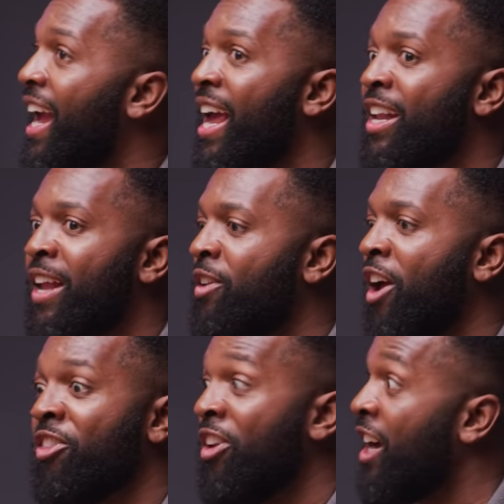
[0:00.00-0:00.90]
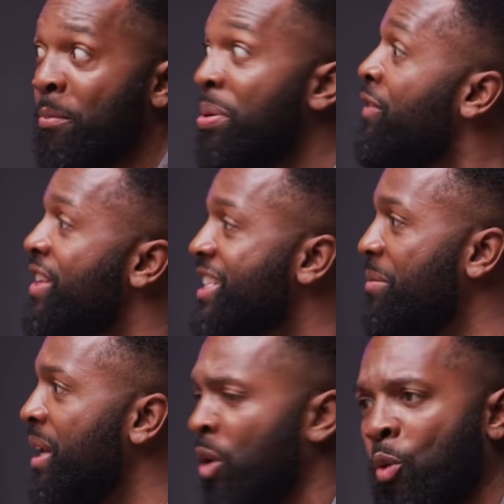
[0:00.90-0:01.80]
and, and not, they're not going to pivot
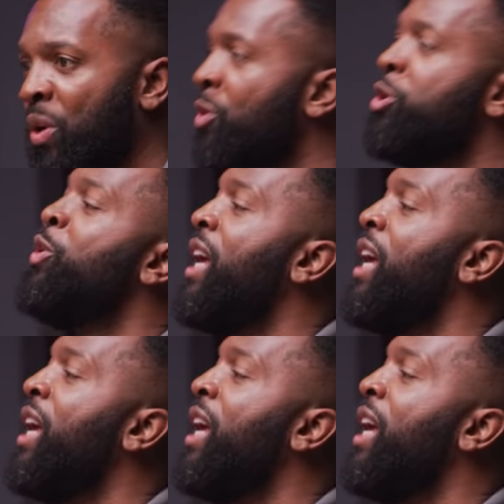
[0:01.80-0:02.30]
someday. oh, we don't do